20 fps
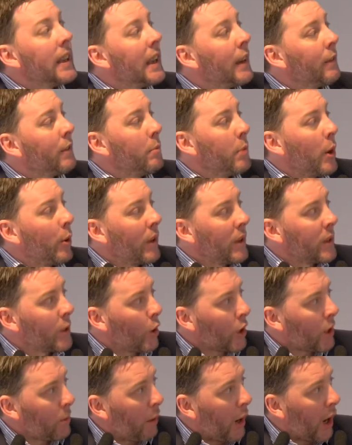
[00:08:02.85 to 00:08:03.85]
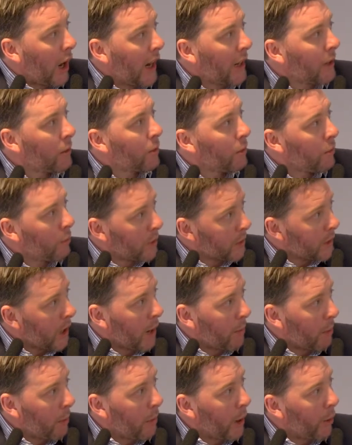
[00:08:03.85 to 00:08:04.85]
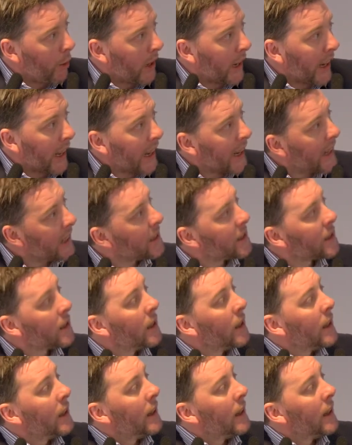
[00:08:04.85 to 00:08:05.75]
if the building is occupied, what type of building it is,